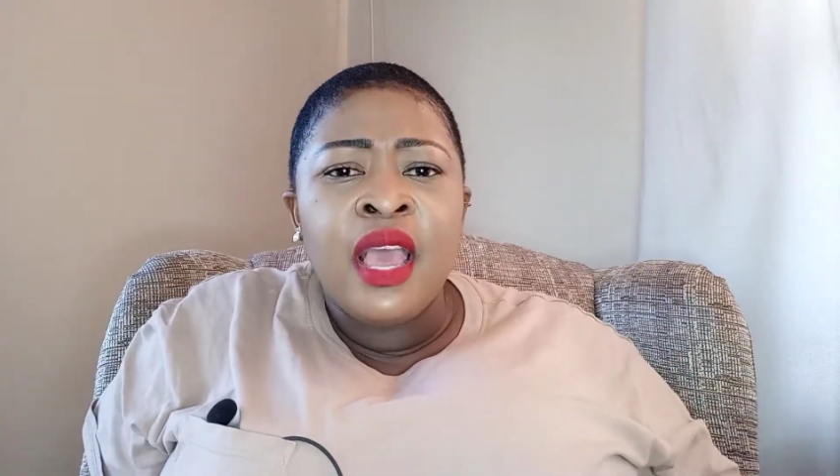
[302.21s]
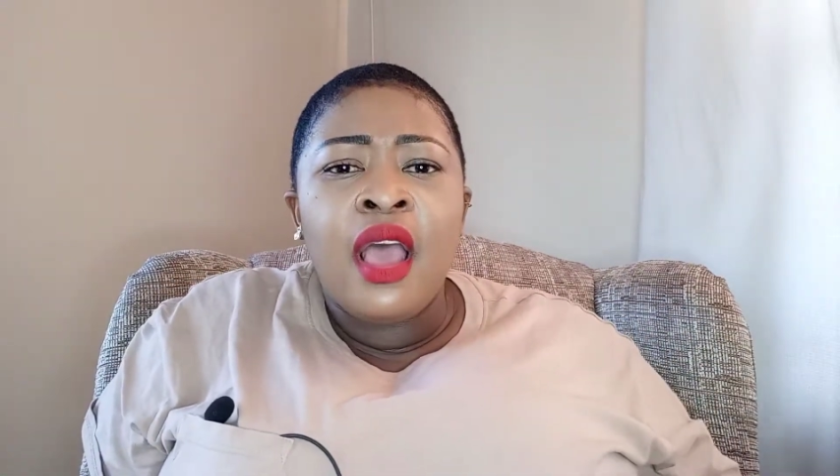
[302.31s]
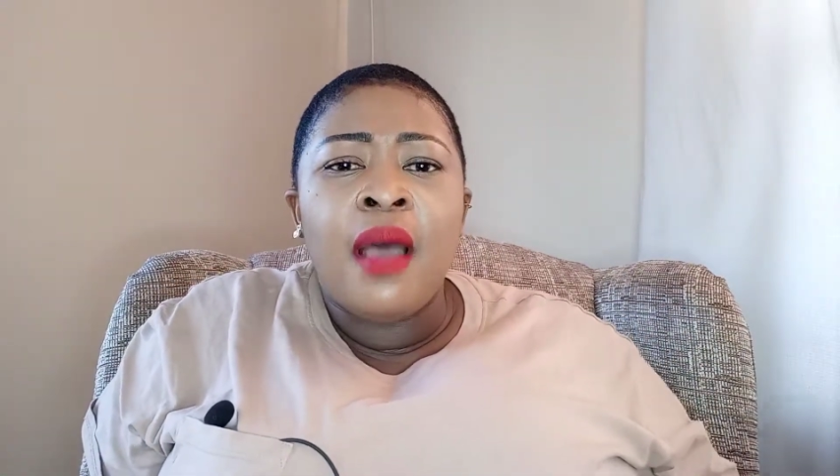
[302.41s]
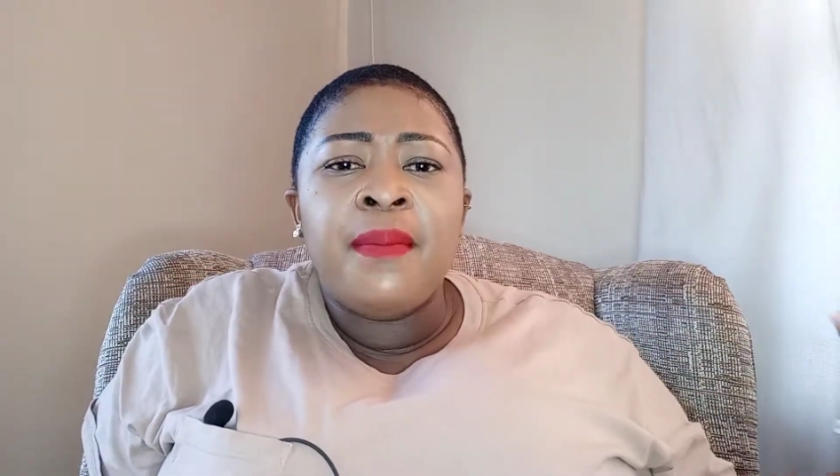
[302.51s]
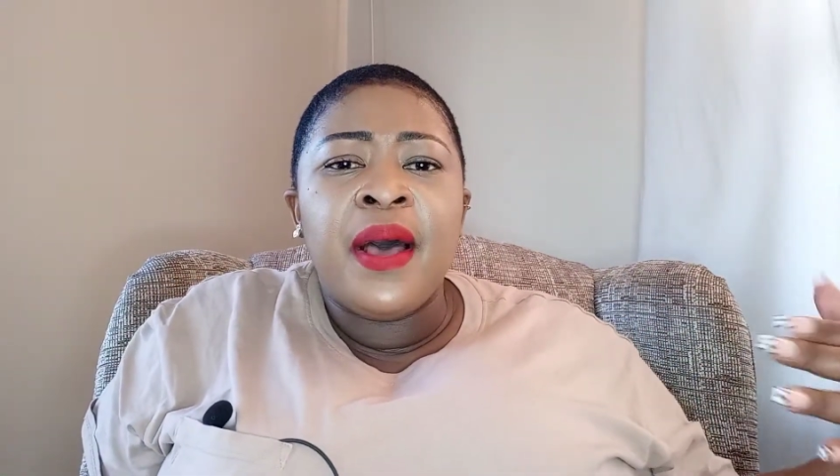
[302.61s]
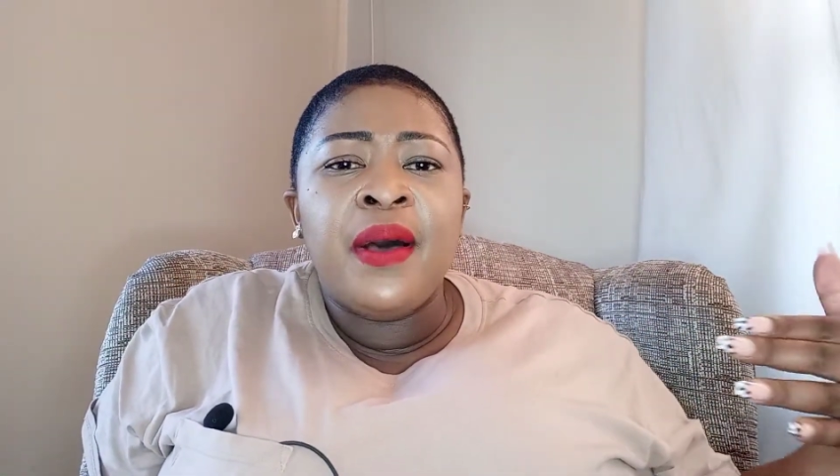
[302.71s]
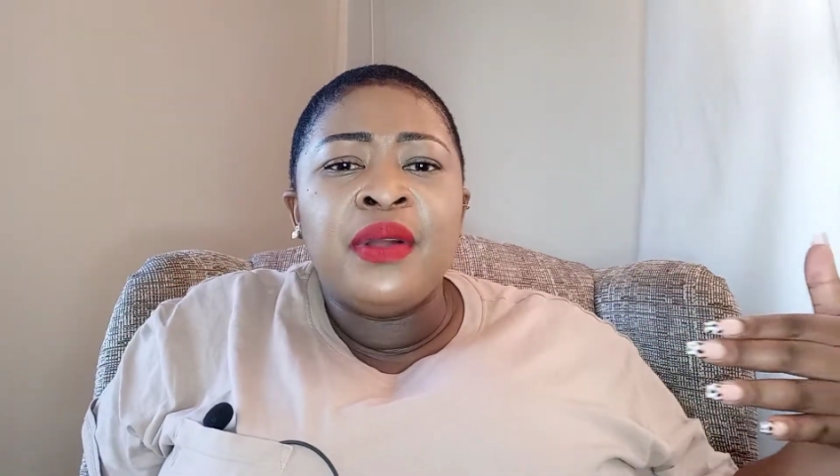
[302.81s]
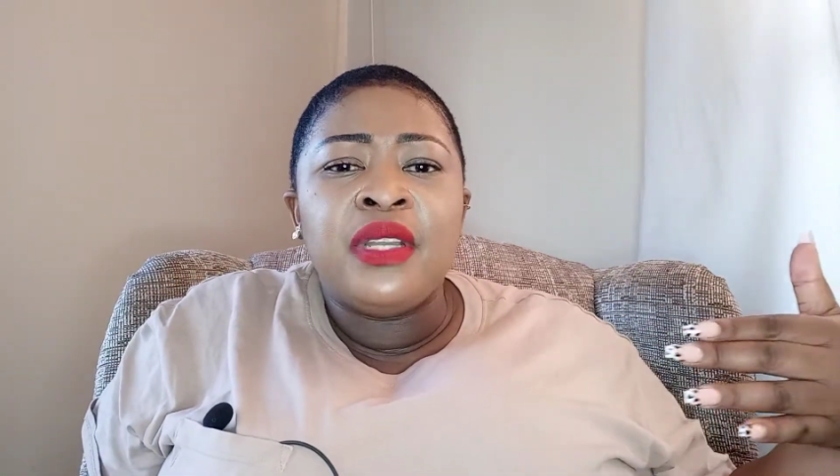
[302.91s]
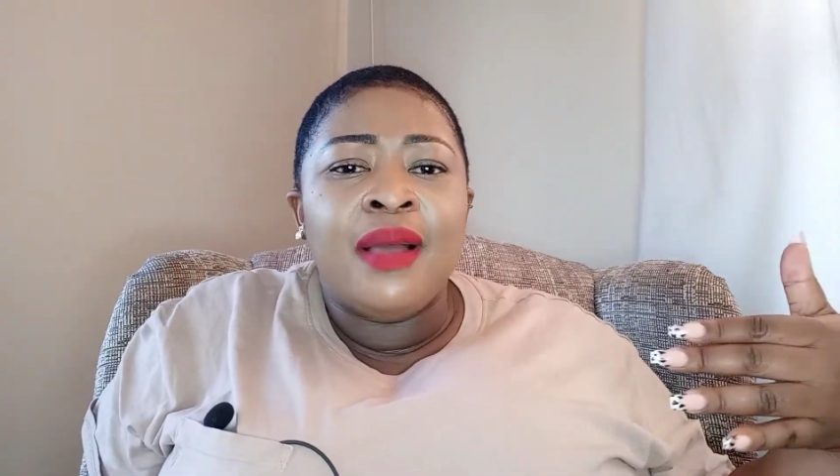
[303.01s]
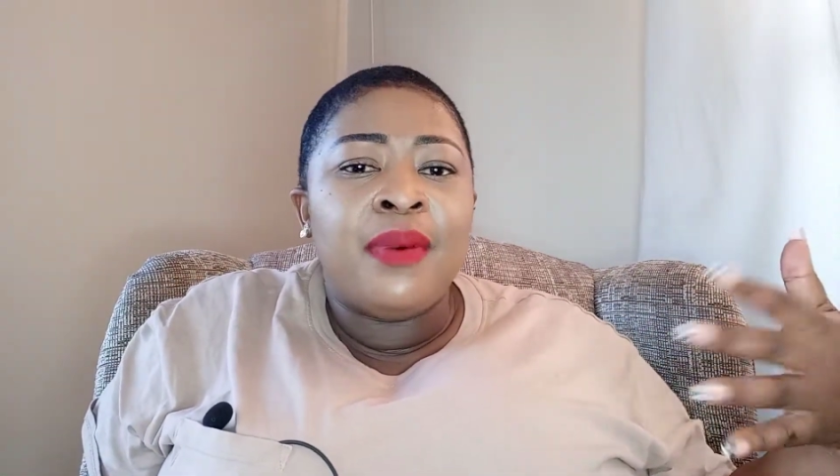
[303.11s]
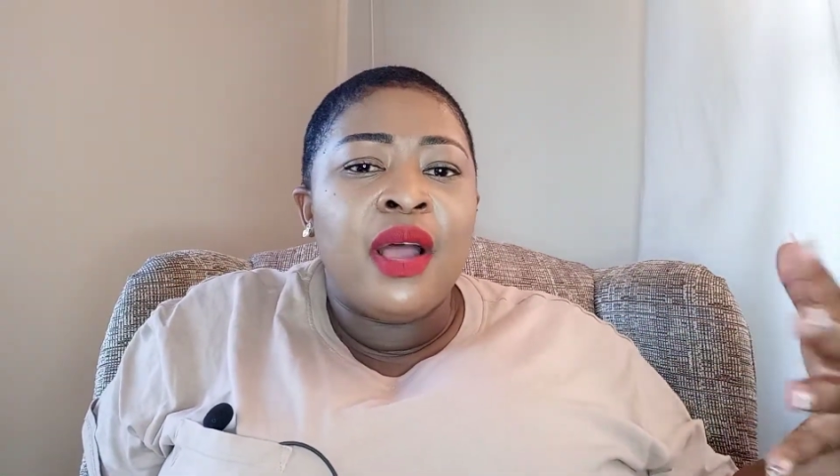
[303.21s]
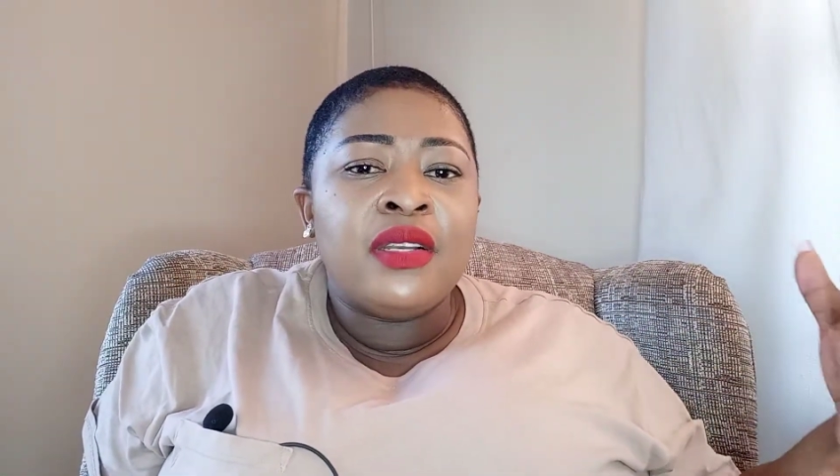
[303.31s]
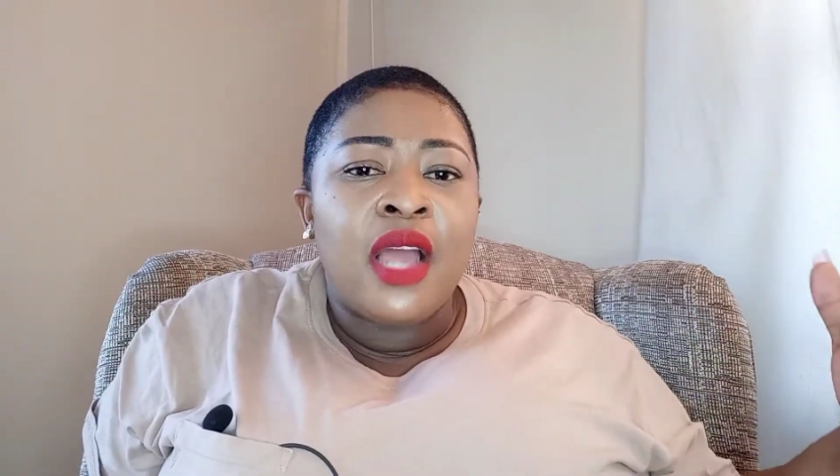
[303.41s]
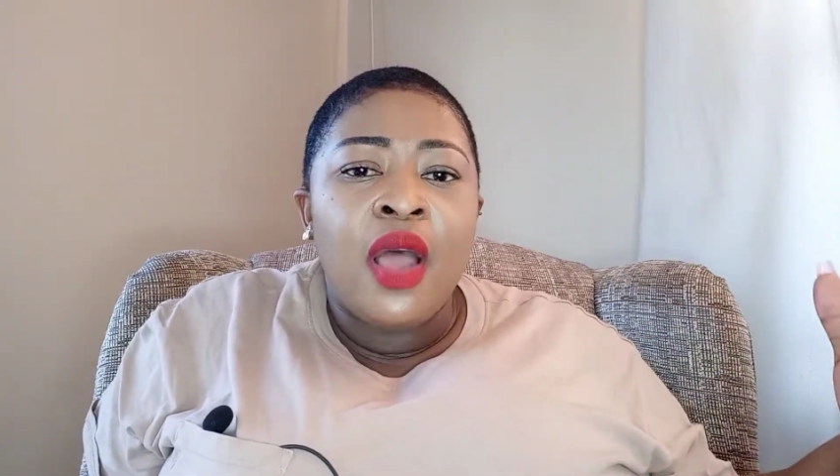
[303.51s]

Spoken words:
about our